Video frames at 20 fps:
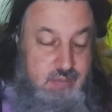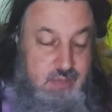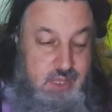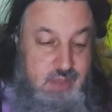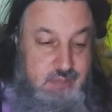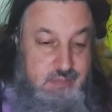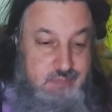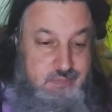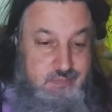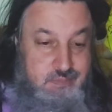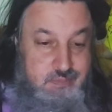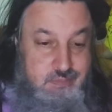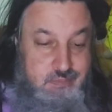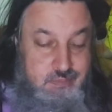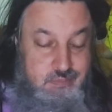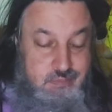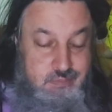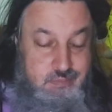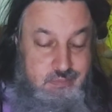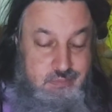but
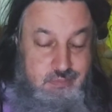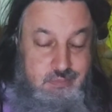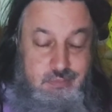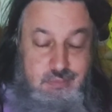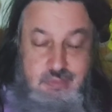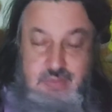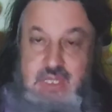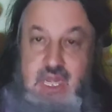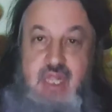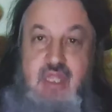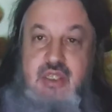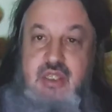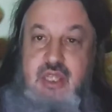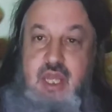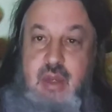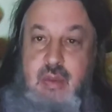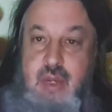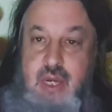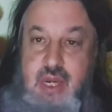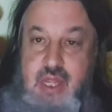that's
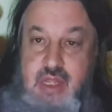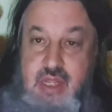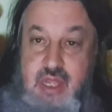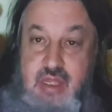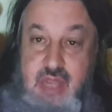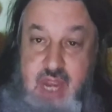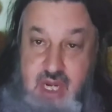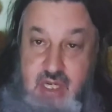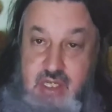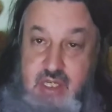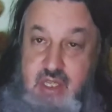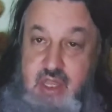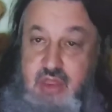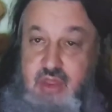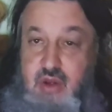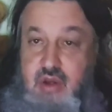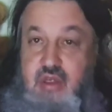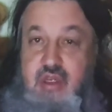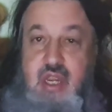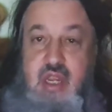not what it is. It's actually the
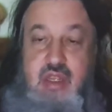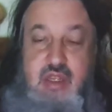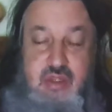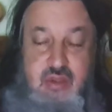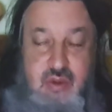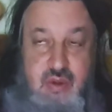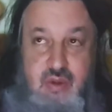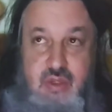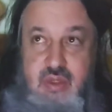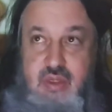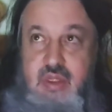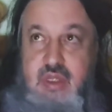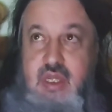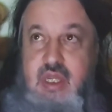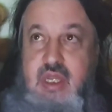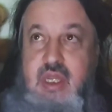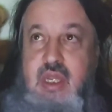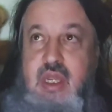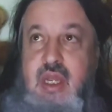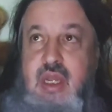third day, so it's
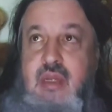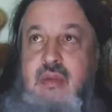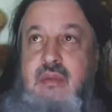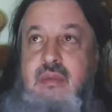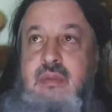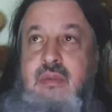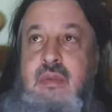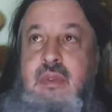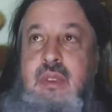the... Uh,